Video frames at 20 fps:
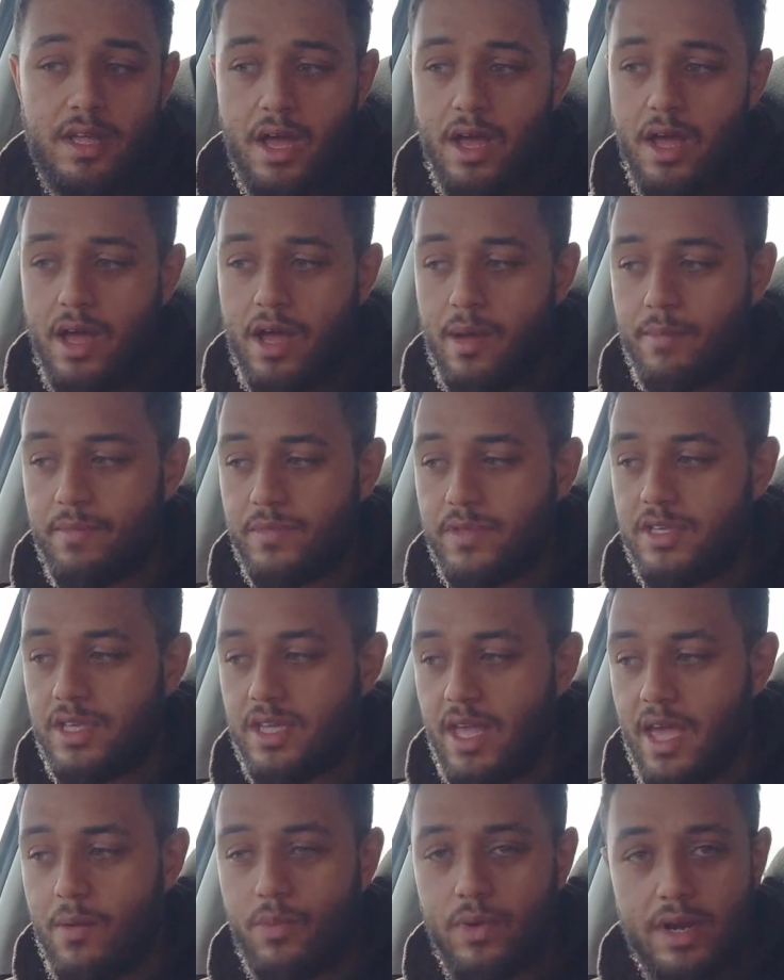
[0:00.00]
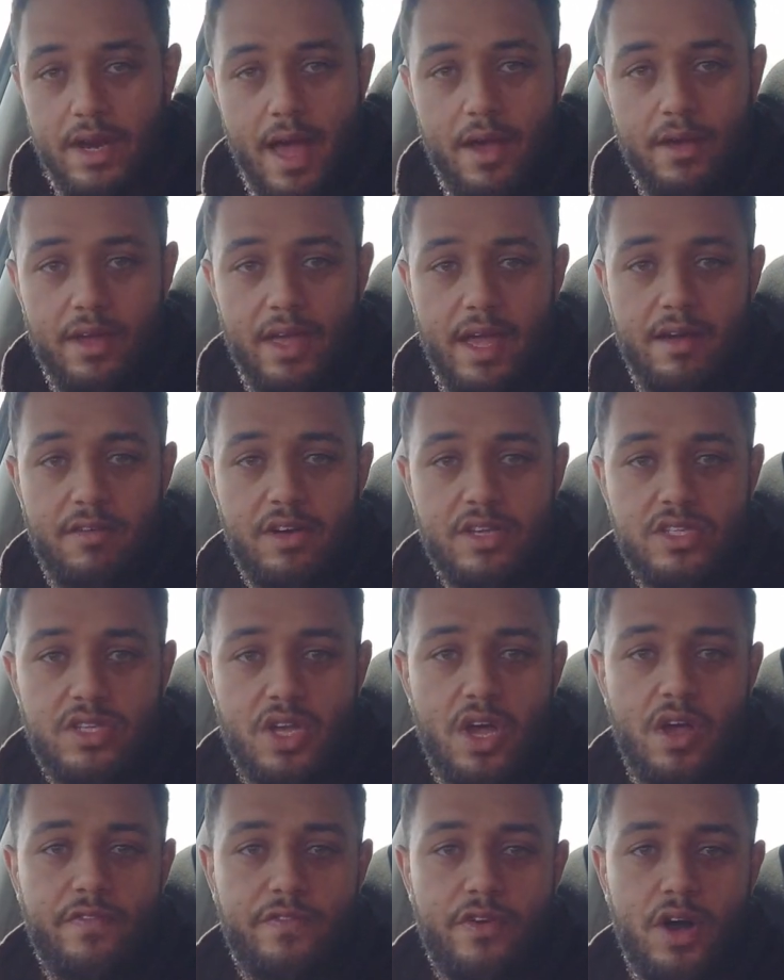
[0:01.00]
So yeah, we're now here at
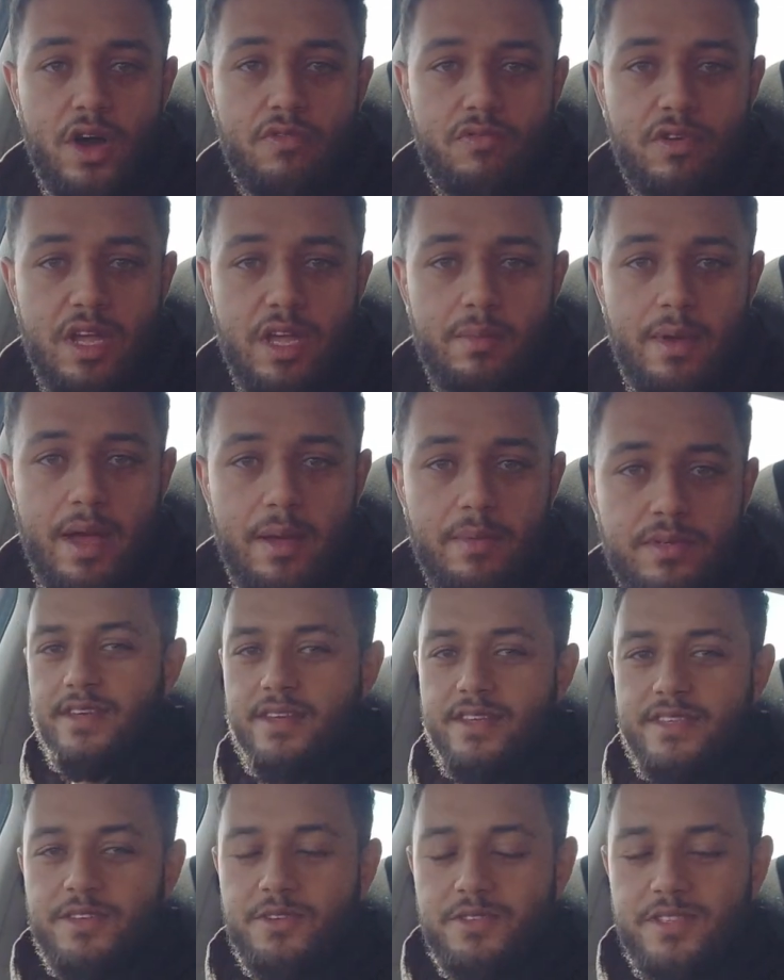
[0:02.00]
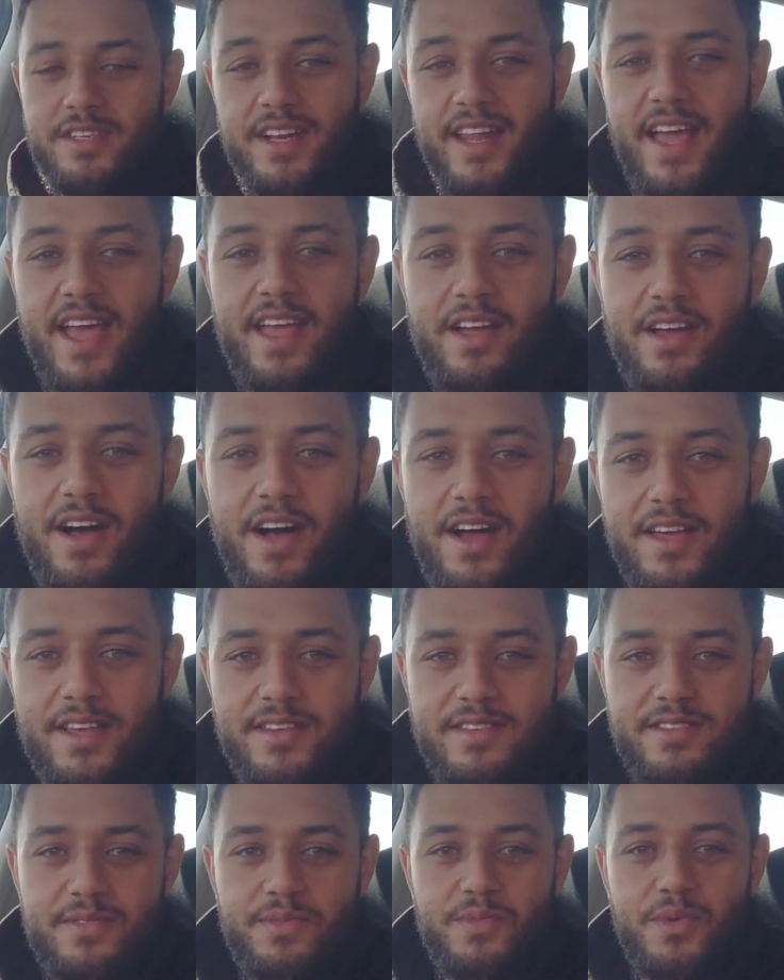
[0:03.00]
Certified Remaps. So today
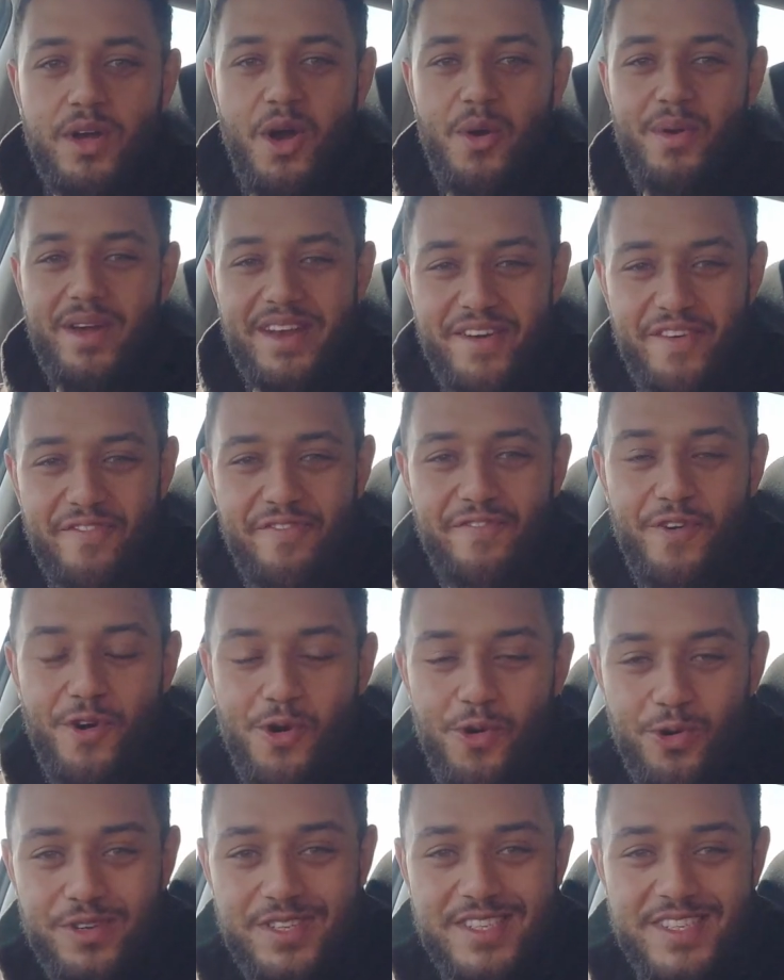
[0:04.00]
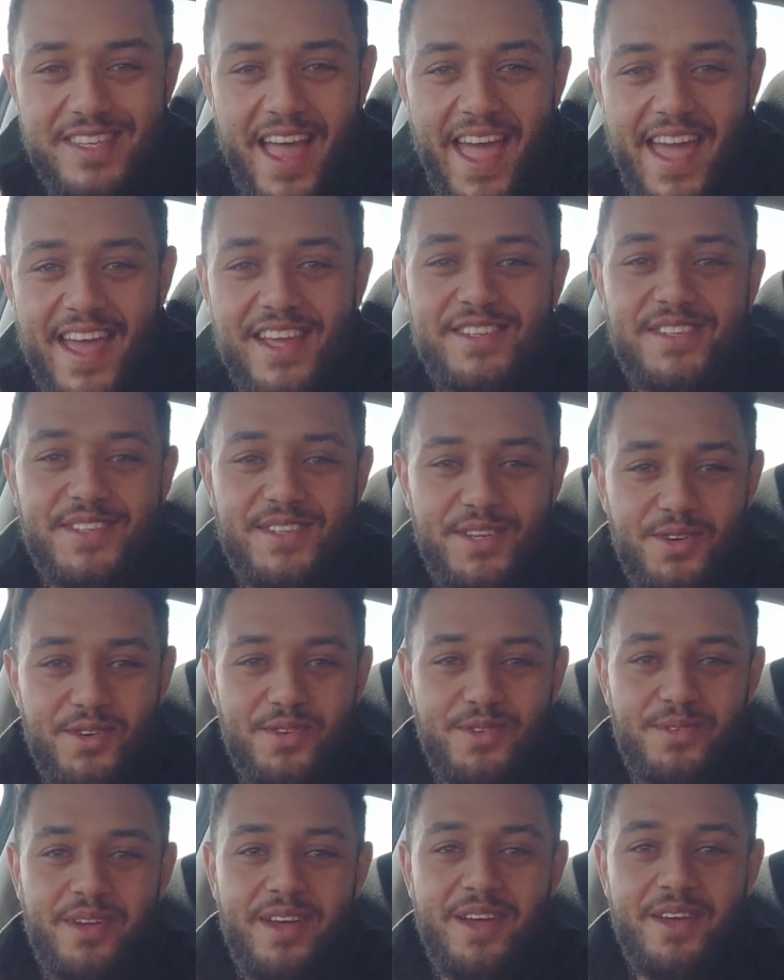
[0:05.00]
guys, we're going the full stage
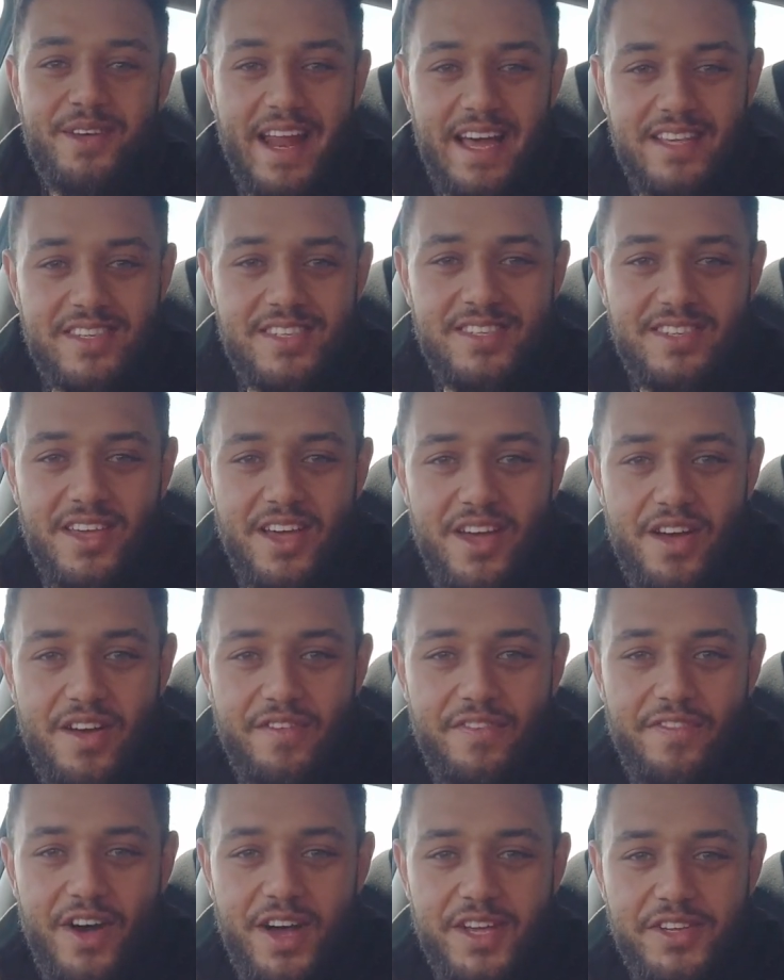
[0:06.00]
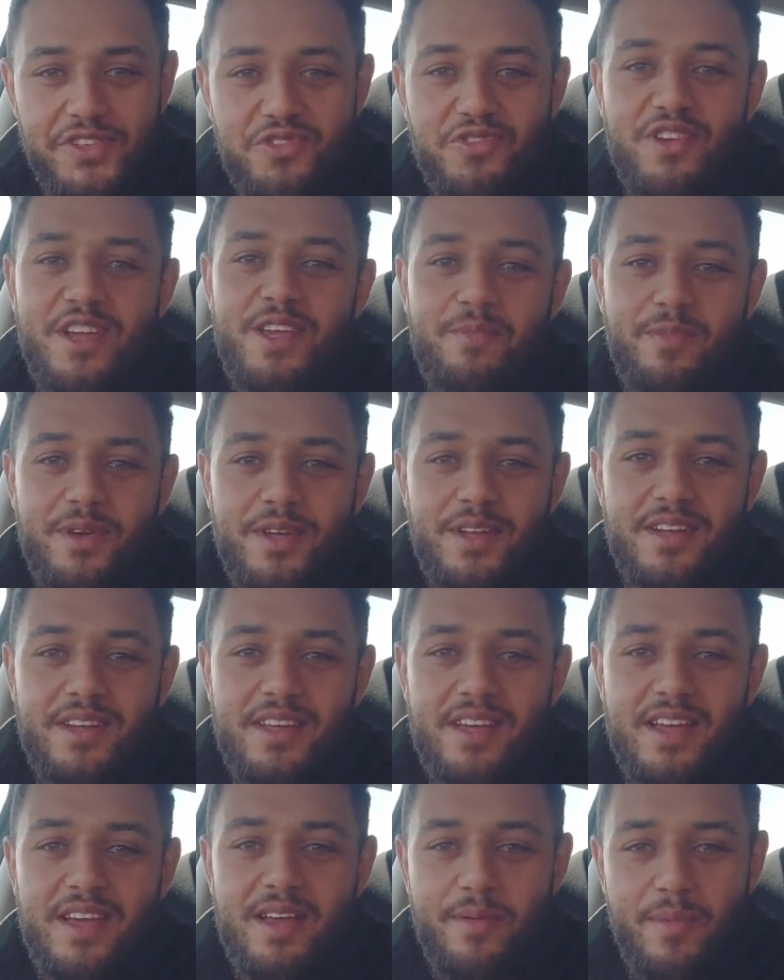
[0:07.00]
2, that certified treatment
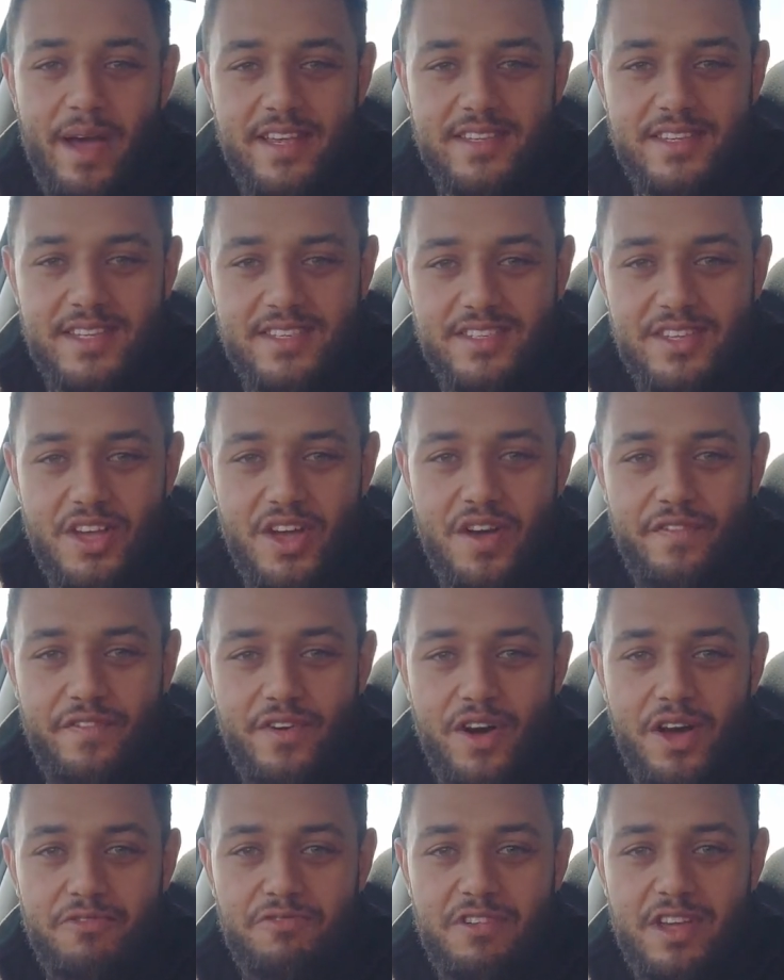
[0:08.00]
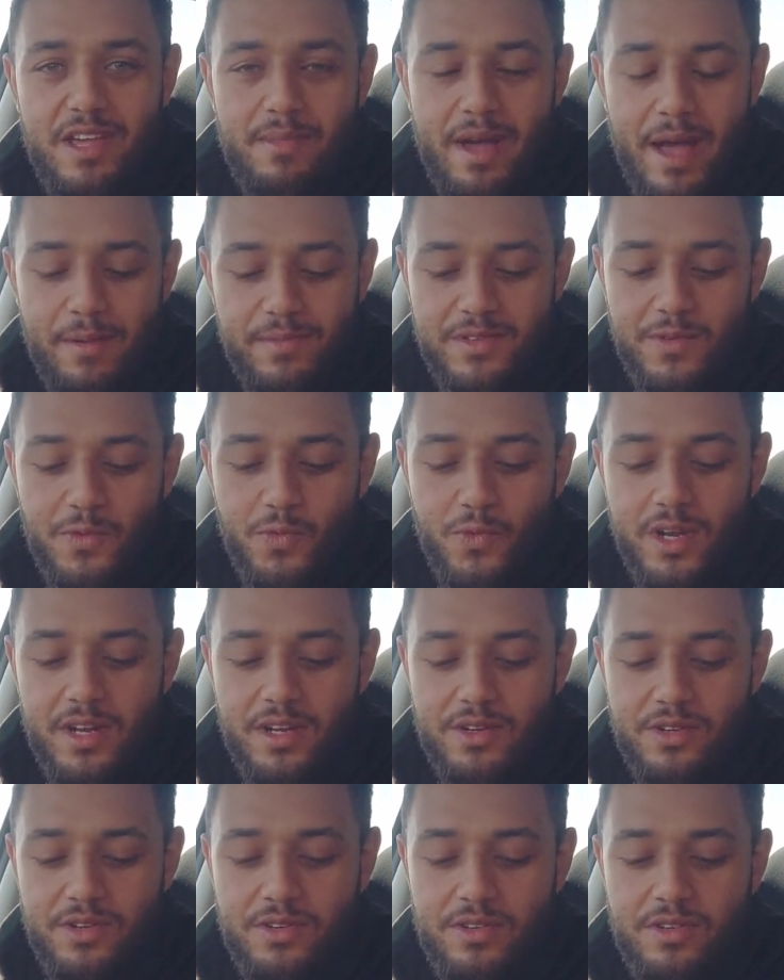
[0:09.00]
based at Certified Remaps in
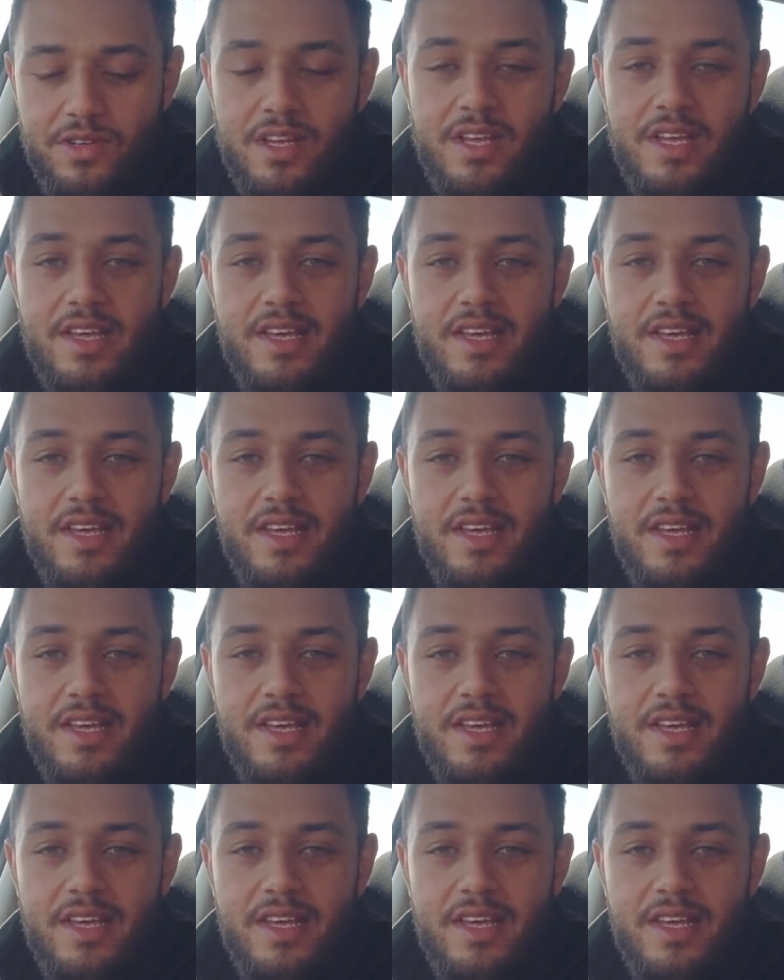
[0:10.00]
Willenhall.